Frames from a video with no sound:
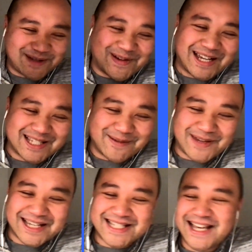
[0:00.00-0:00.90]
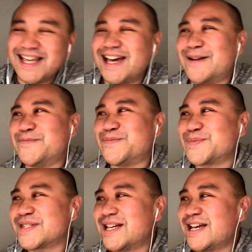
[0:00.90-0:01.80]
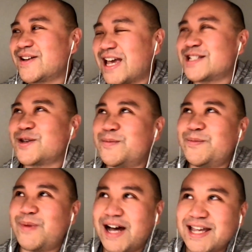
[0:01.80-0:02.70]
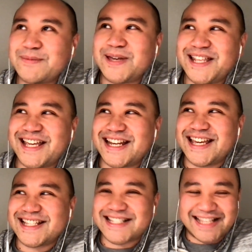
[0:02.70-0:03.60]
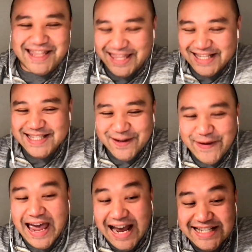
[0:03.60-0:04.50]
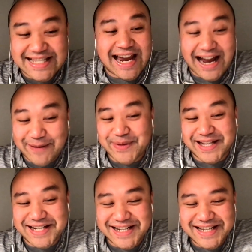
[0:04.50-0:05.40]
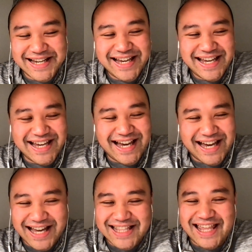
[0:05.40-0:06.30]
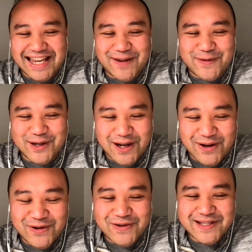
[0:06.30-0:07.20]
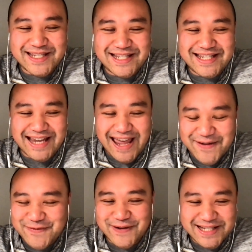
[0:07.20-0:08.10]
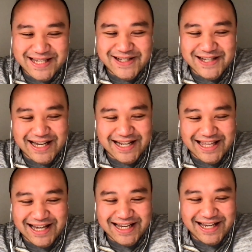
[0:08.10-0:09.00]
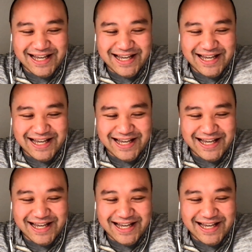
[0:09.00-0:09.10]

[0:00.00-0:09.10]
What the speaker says: why it's all BS. Okay, so my opinion is this stuff has to happen. Like if you go to every single kind of like